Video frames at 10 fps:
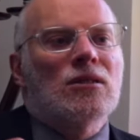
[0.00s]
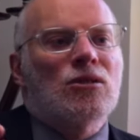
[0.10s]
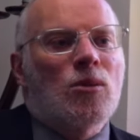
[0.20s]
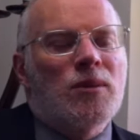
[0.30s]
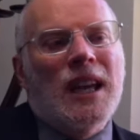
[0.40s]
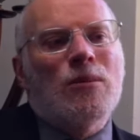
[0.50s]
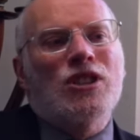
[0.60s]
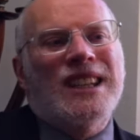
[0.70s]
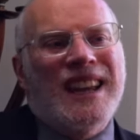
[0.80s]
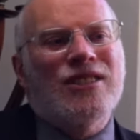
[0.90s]
to be able
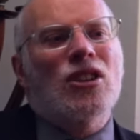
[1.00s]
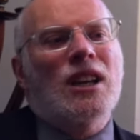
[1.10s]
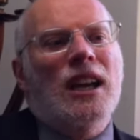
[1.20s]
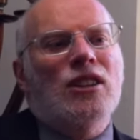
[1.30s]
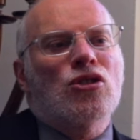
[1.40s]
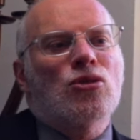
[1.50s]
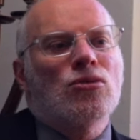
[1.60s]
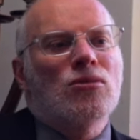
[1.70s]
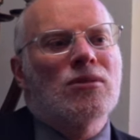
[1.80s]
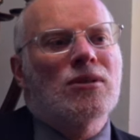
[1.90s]
to educate
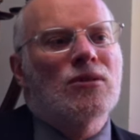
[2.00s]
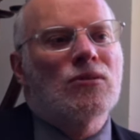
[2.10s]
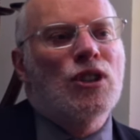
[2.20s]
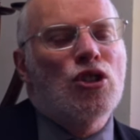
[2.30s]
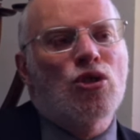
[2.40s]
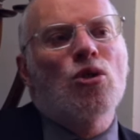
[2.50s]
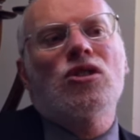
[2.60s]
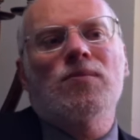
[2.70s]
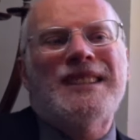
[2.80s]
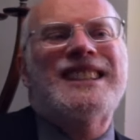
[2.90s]
to
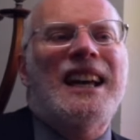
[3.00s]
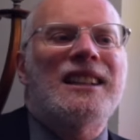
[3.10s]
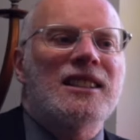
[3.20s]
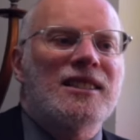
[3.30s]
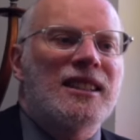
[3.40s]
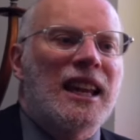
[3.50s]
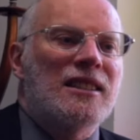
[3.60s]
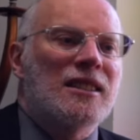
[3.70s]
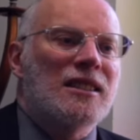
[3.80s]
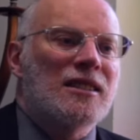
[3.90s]
reduce
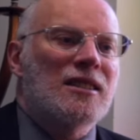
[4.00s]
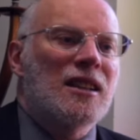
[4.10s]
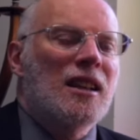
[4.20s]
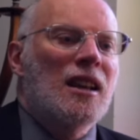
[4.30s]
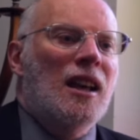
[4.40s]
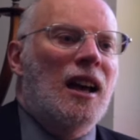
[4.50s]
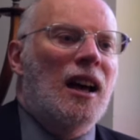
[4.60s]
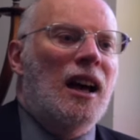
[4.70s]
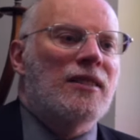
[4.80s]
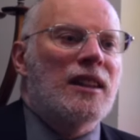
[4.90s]
misunderstandings.
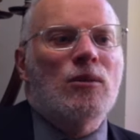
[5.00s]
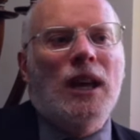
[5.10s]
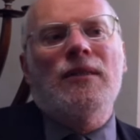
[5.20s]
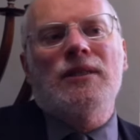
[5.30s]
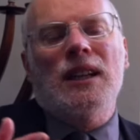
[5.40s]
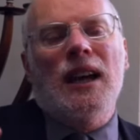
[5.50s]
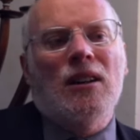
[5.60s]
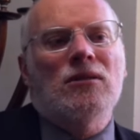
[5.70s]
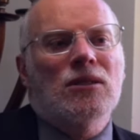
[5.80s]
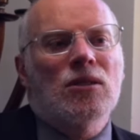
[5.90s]
that we have in
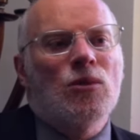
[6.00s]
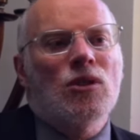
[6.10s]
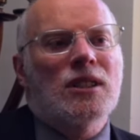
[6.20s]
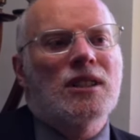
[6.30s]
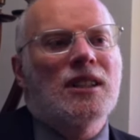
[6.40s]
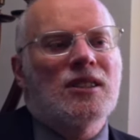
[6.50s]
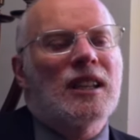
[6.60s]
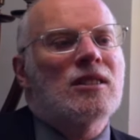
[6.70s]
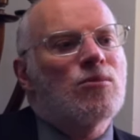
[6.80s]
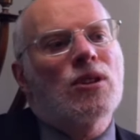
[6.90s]
our communities
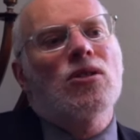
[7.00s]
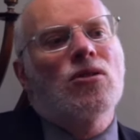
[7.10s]
and to bring